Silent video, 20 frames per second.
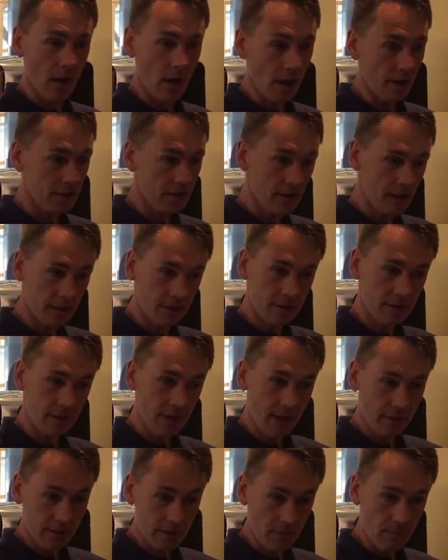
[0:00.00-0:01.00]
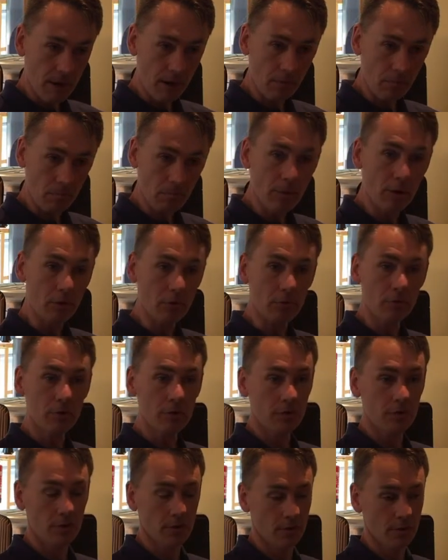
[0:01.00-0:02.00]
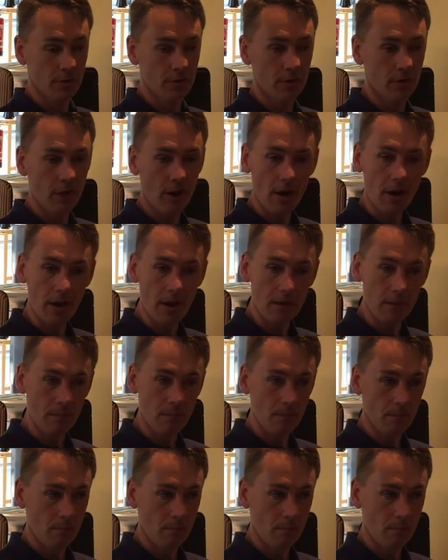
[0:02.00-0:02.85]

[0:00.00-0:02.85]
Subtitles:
6 decibel boost and